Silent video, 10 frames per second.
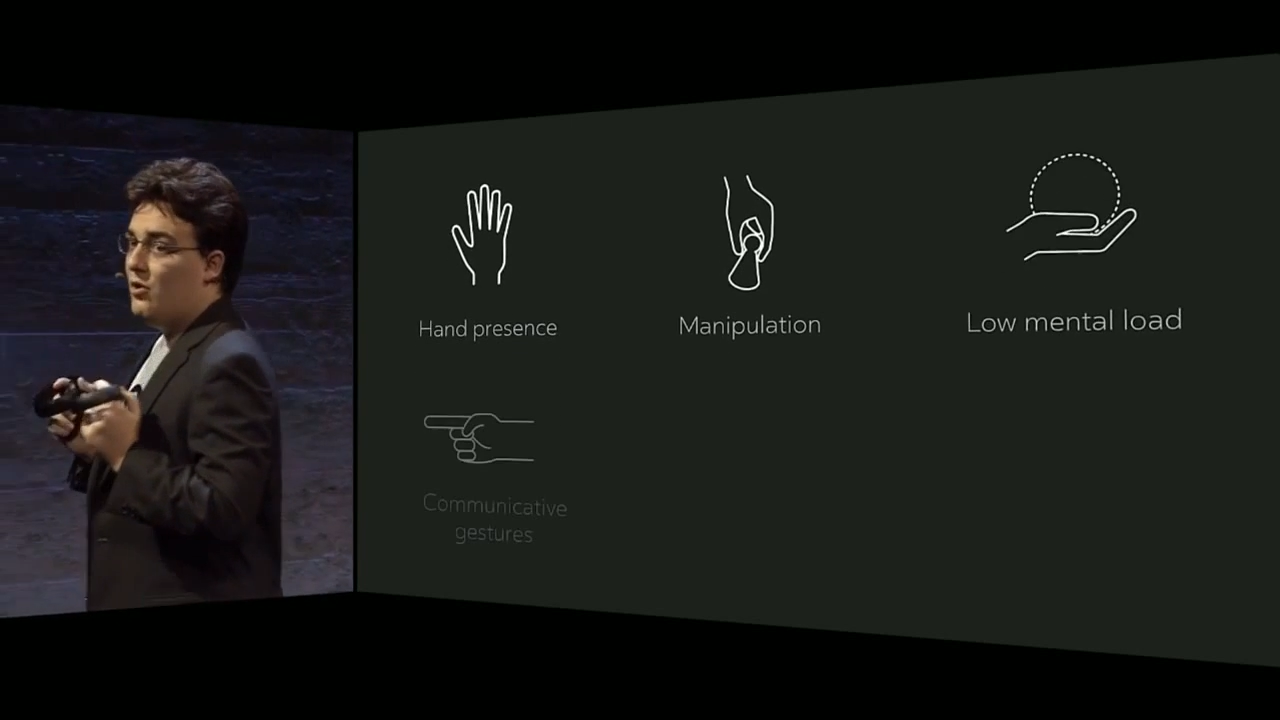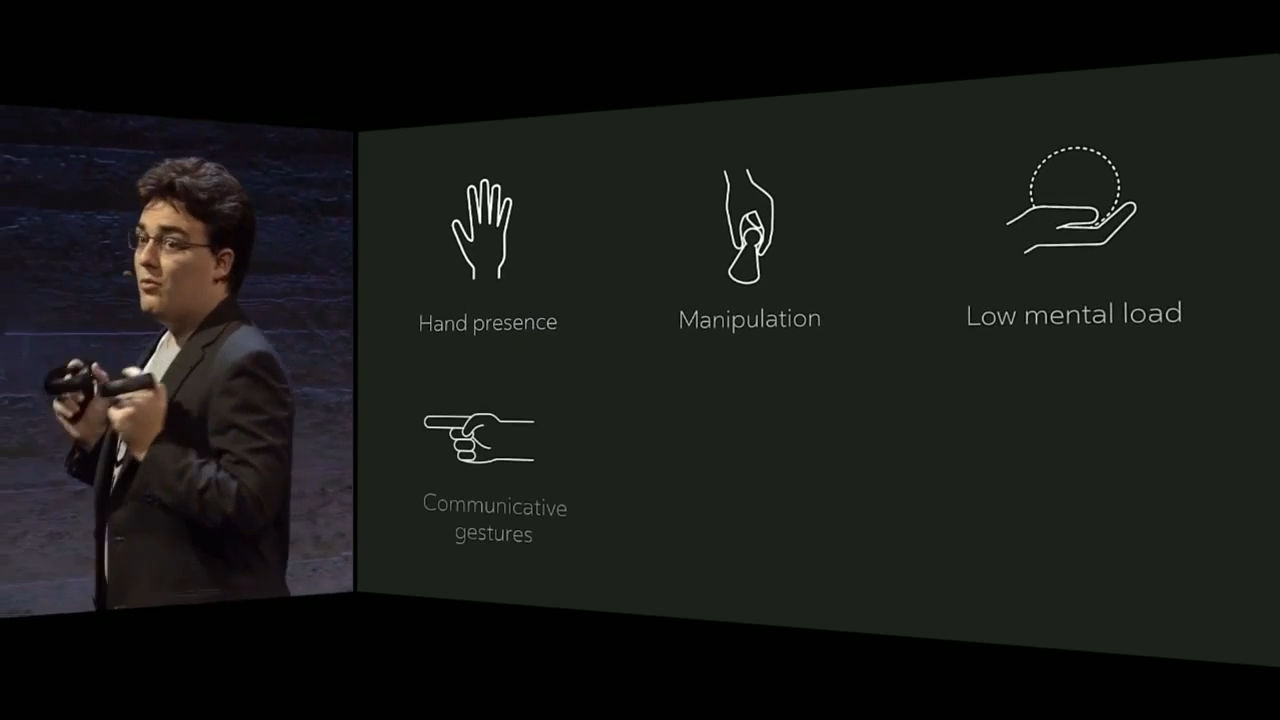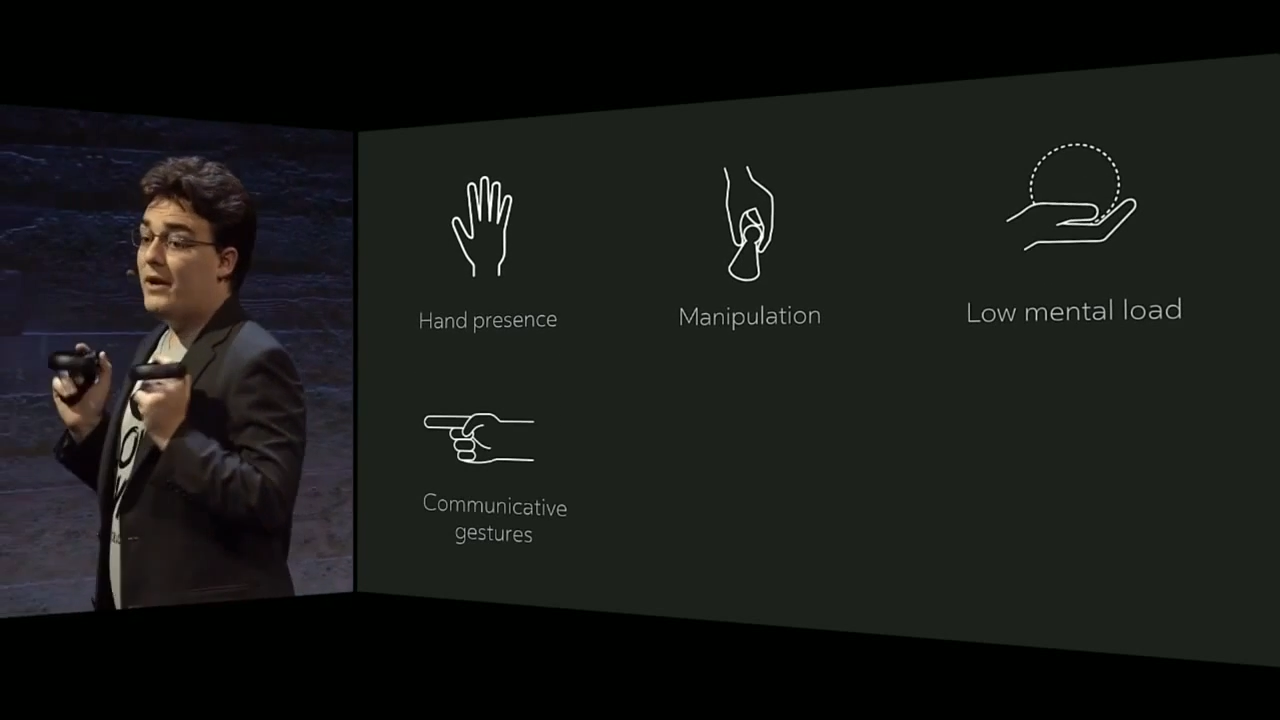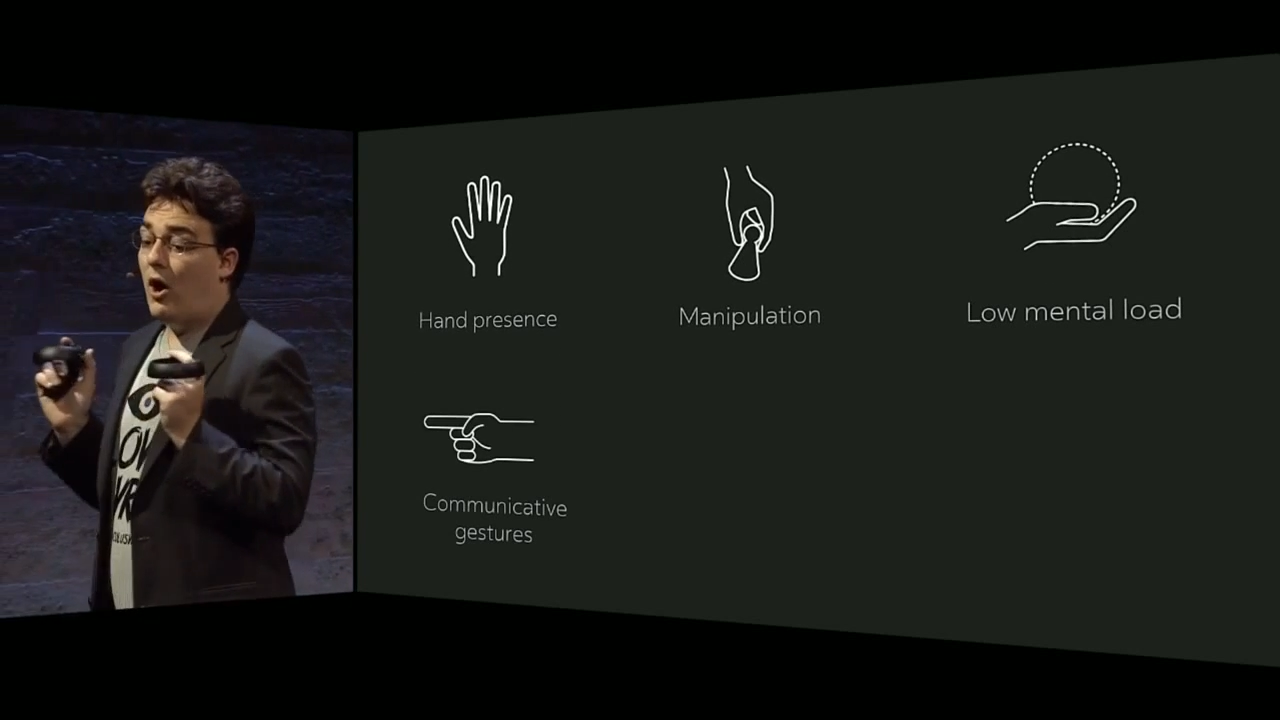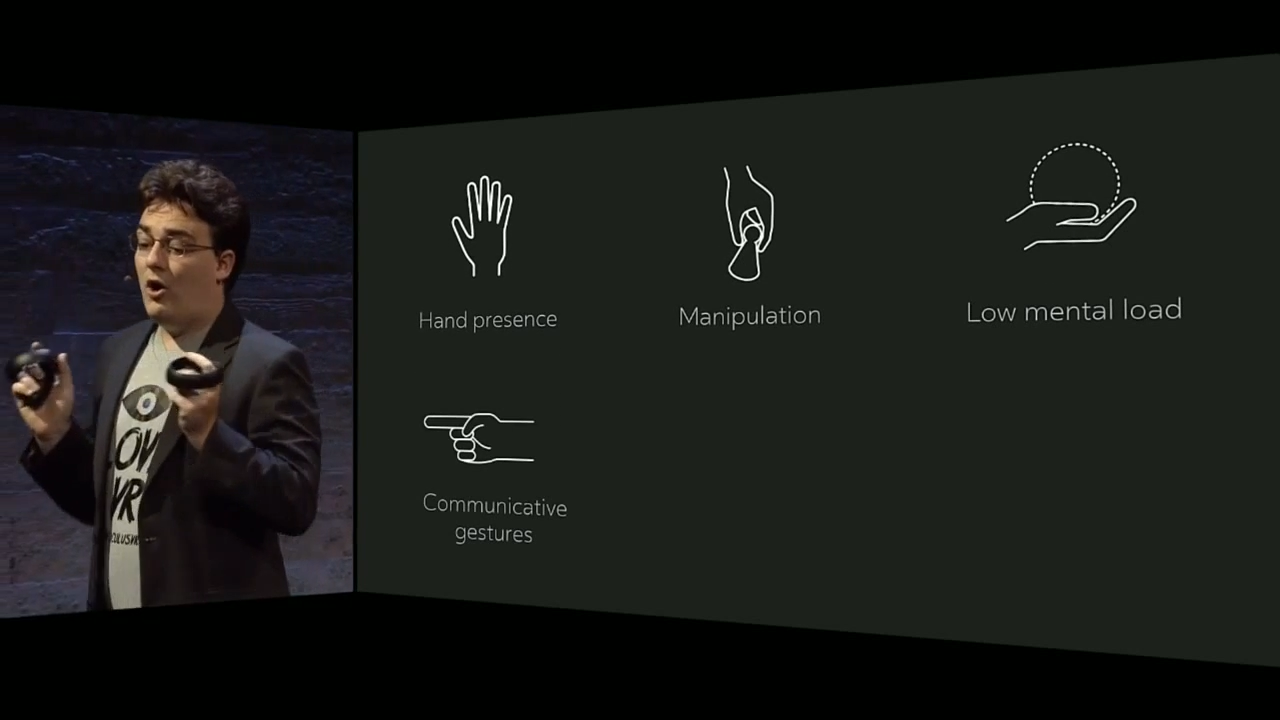
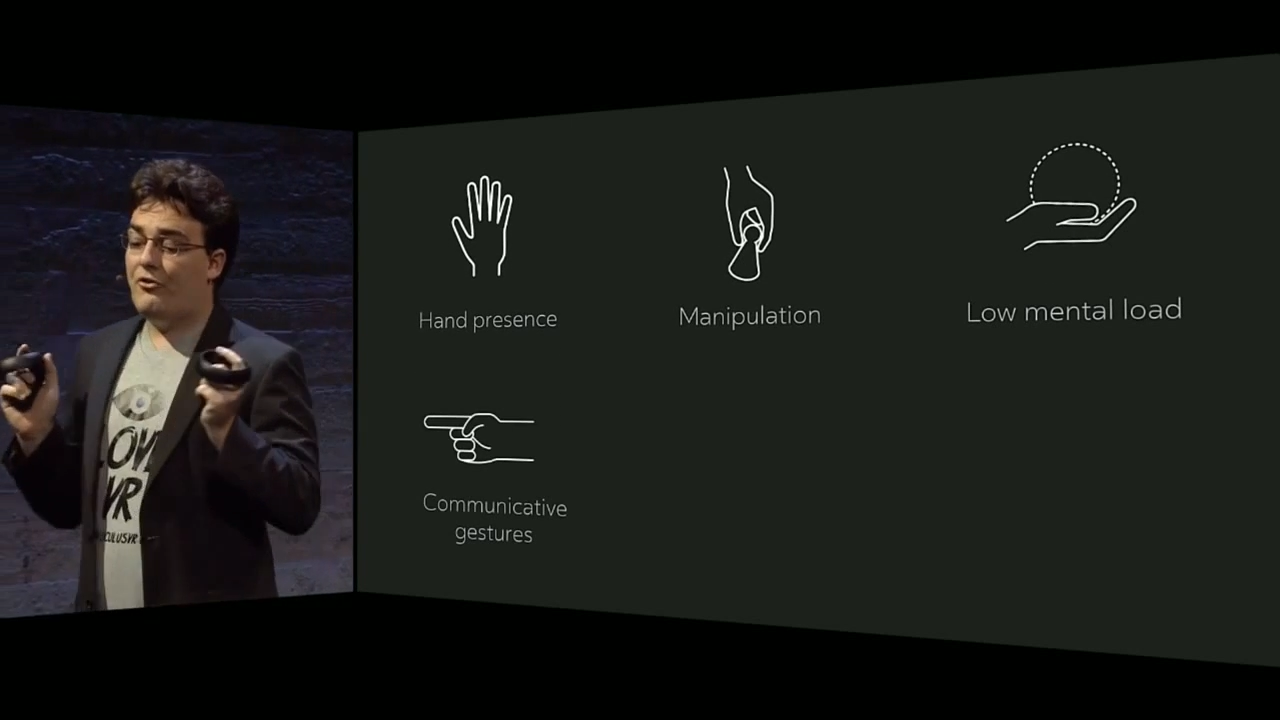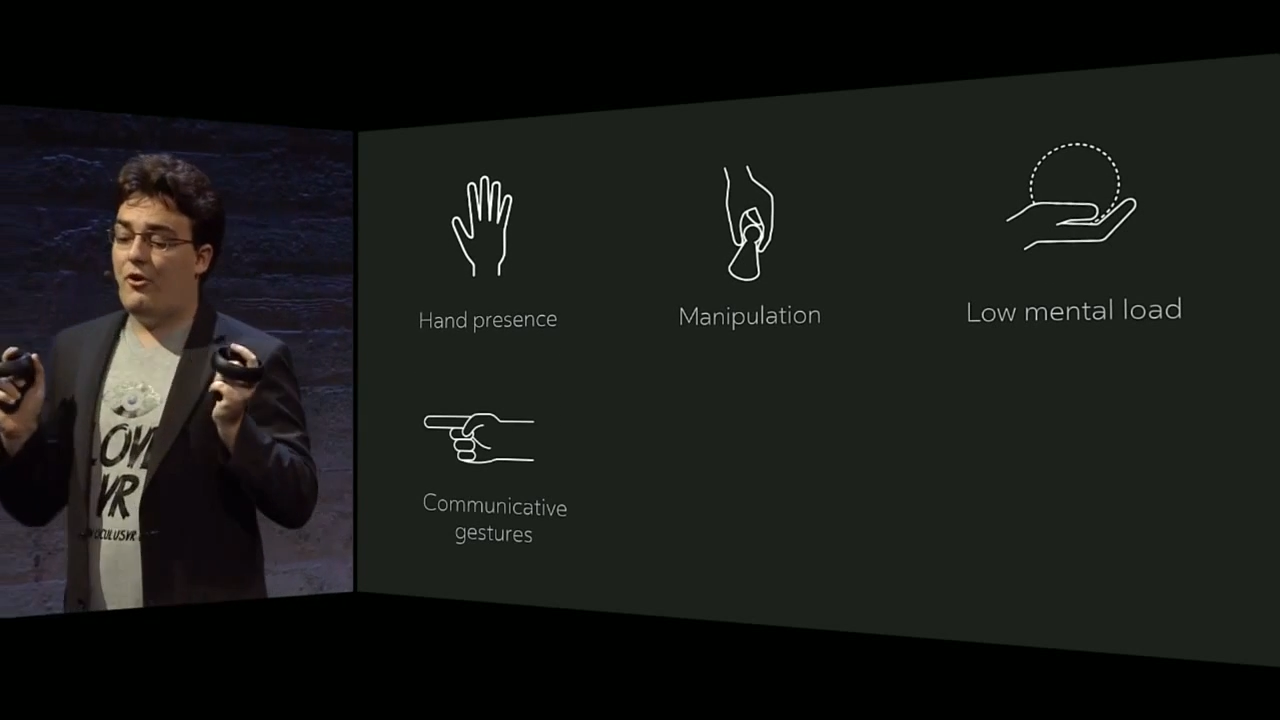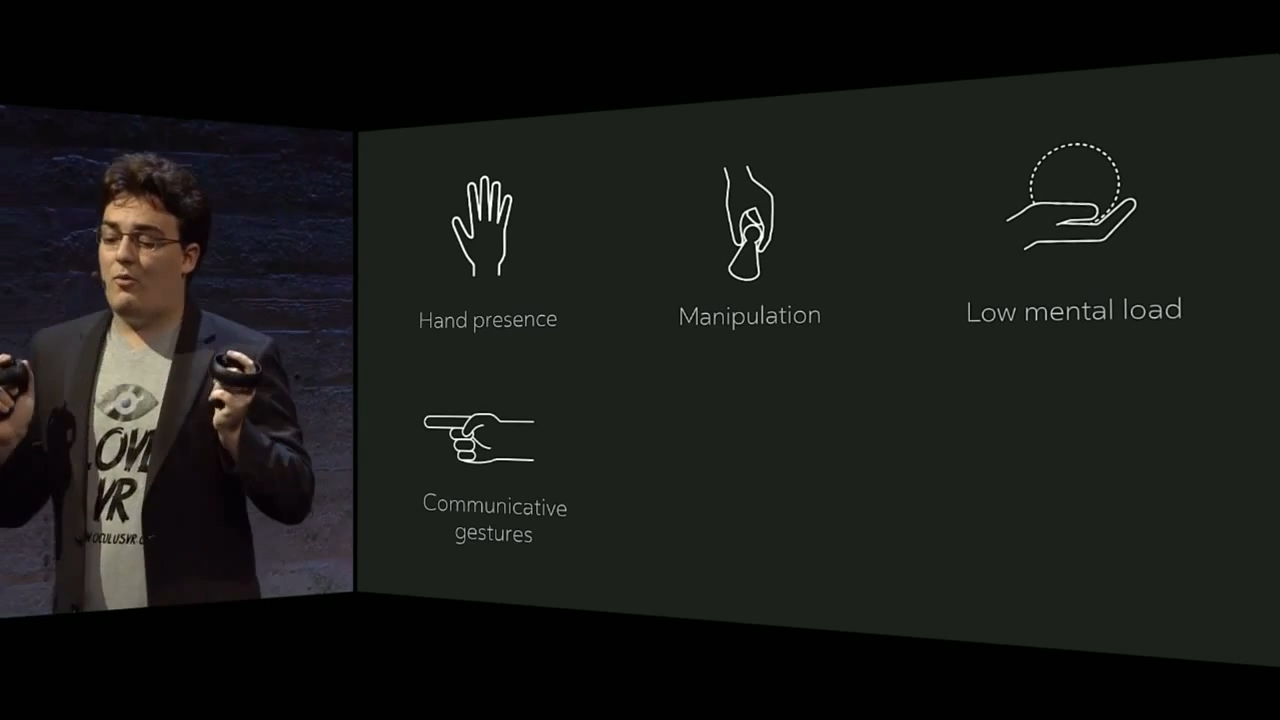We also